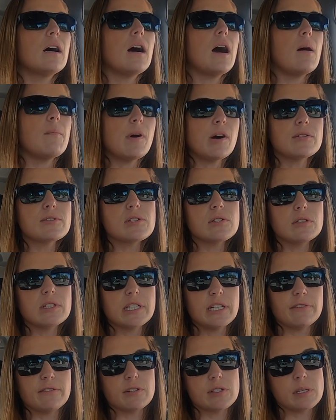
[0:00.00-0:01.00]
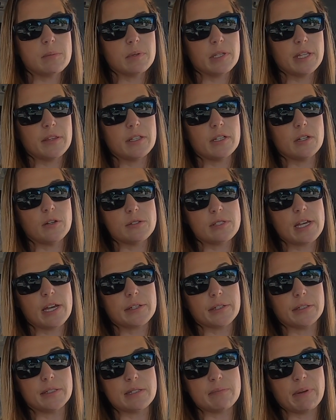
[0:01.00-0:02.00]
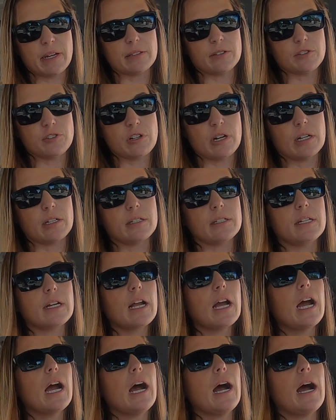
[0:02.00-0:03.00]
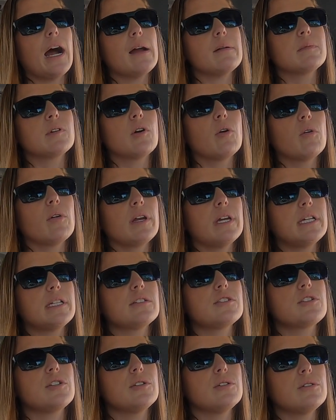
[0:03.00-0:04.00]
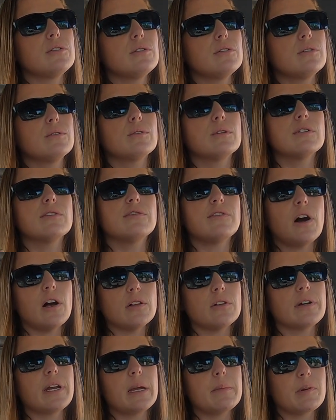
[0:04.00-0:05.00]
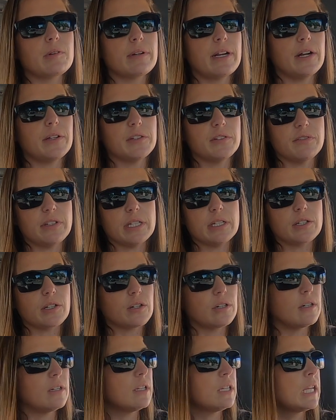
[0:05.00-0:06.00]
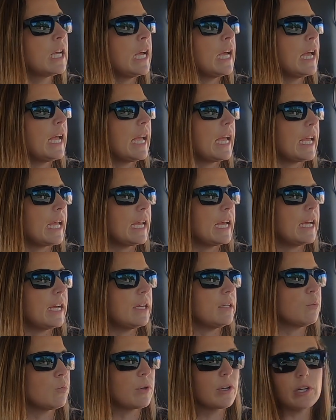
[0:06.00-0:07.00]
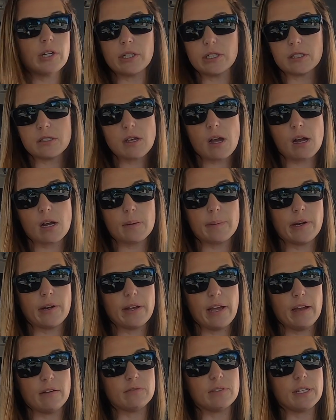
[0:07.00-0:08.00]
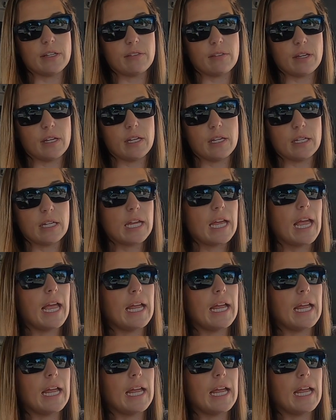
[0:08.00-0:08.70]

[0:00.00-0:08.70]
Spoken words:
I'm also looking for somebody that knows how to inspect the truck. I'm going to follow him around the vehicle, and we're going to talk about everything.